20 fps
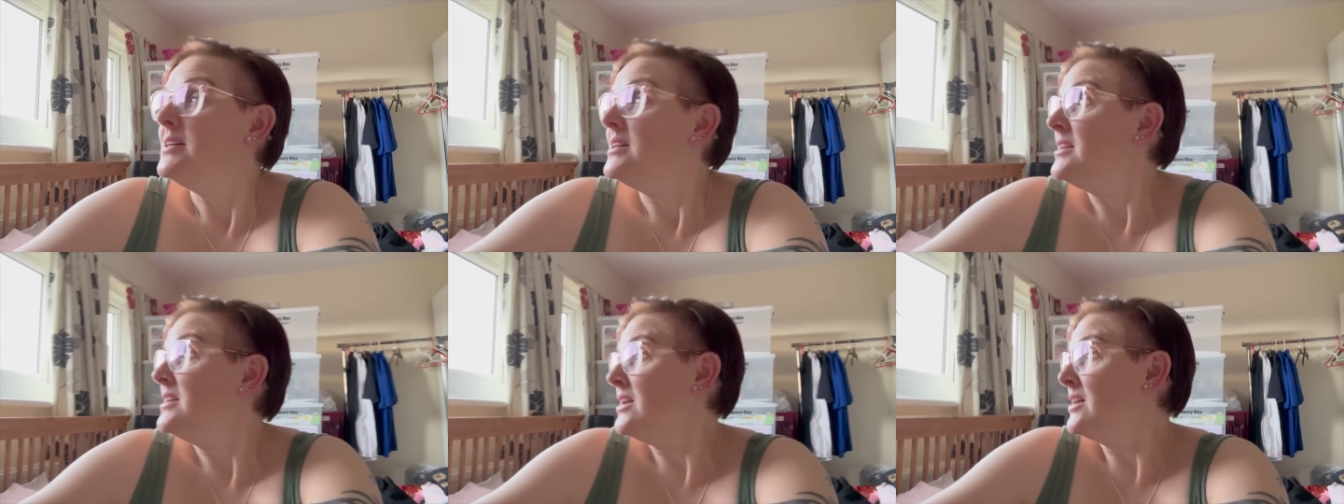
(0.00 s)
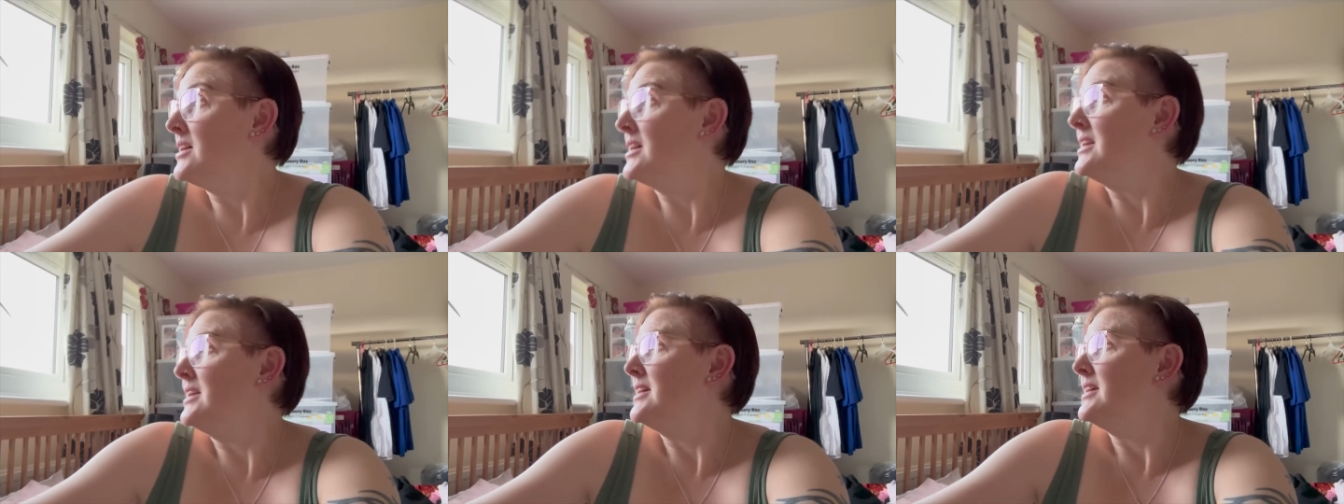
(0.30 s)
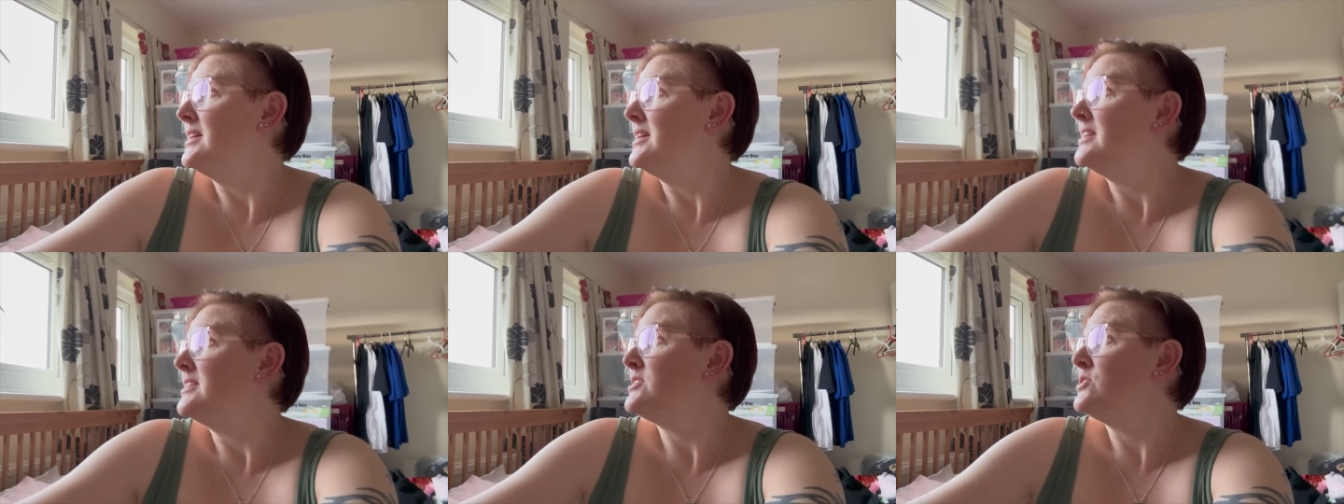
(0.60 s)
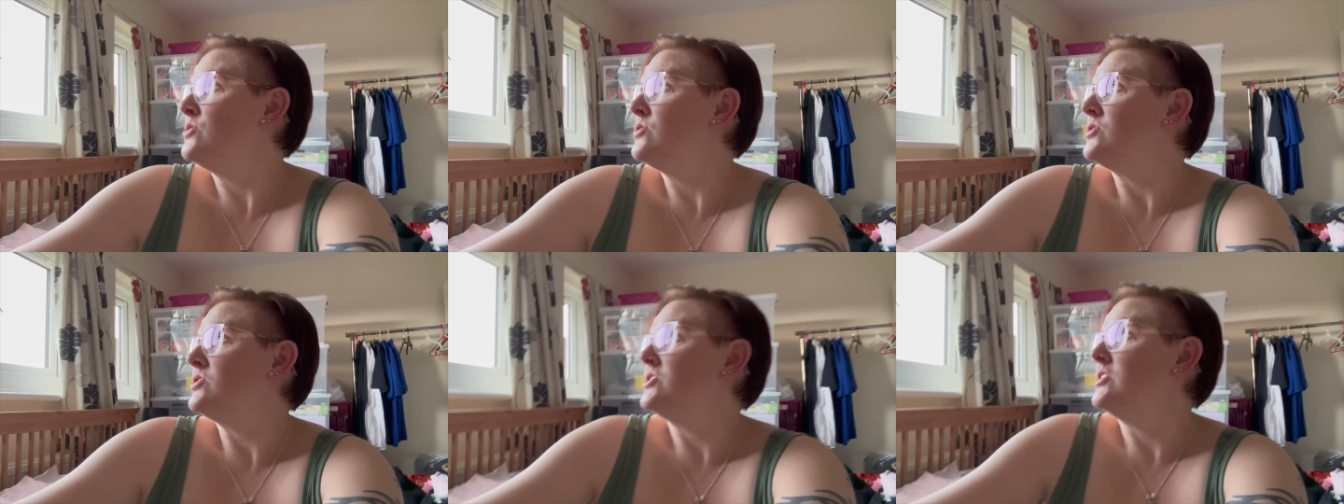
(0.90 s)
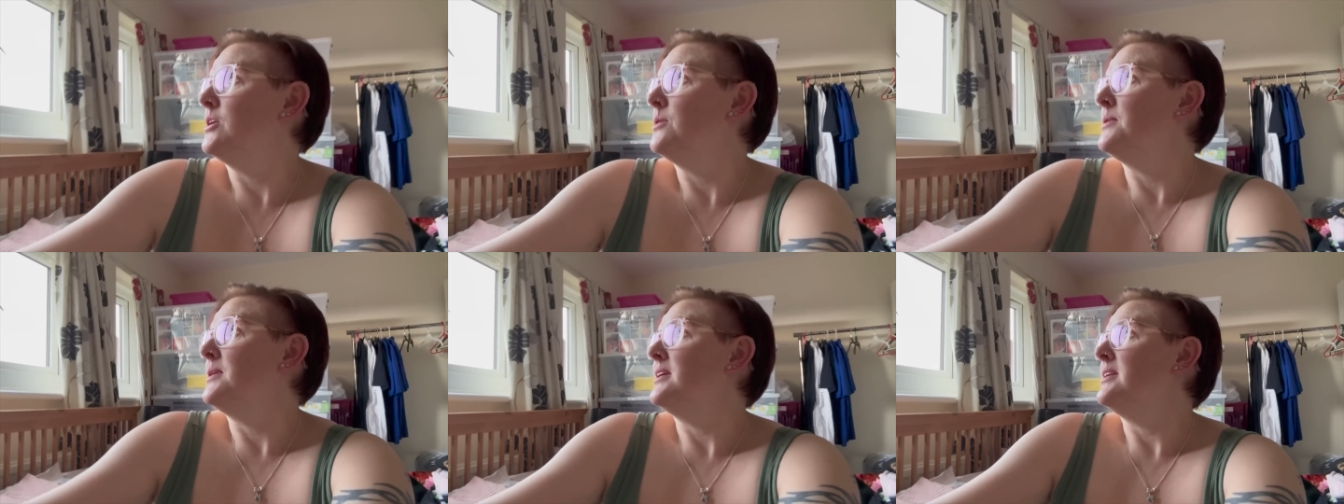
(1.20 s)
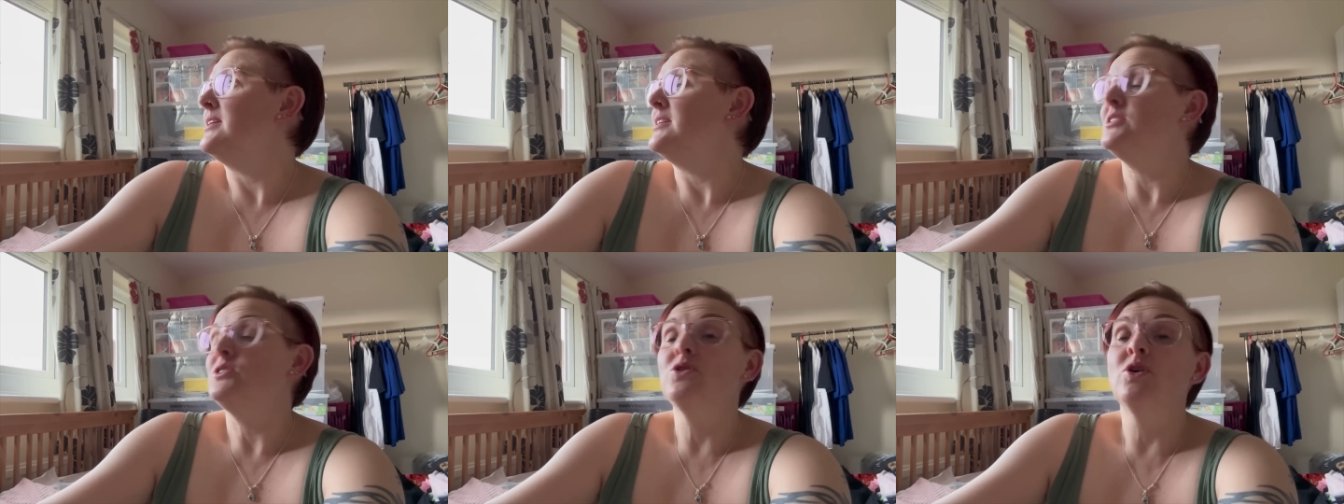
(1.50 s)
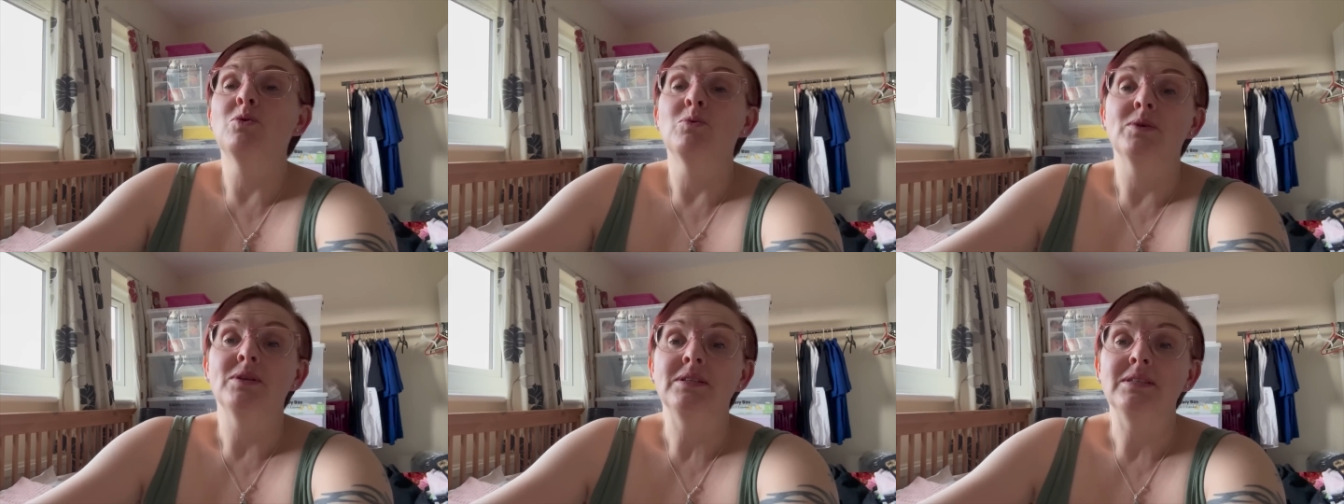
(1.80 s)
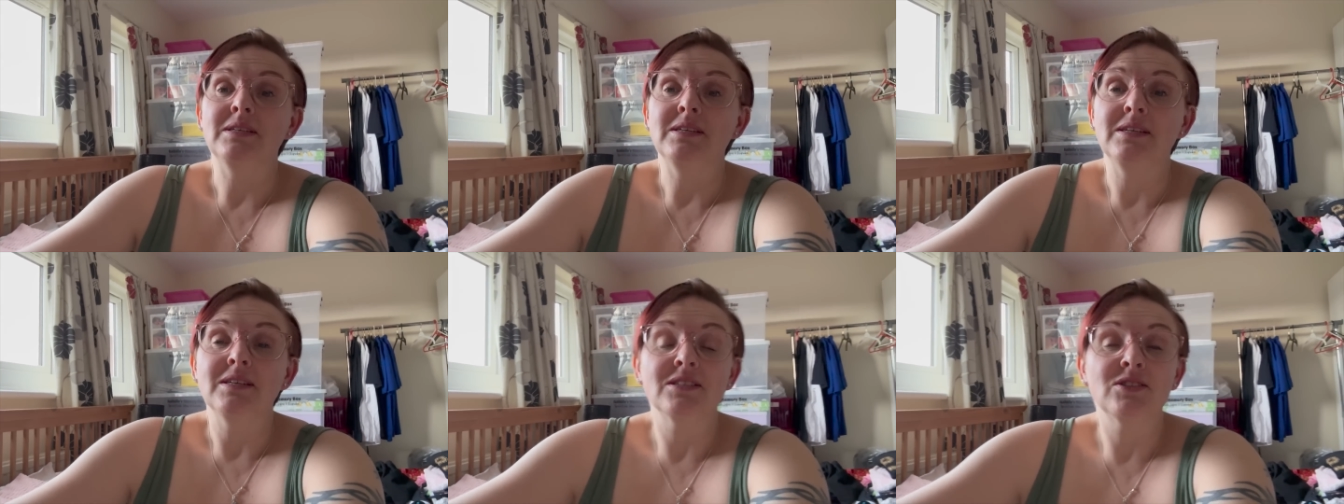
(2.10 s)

Luckily, it's not snowing, it's not windy,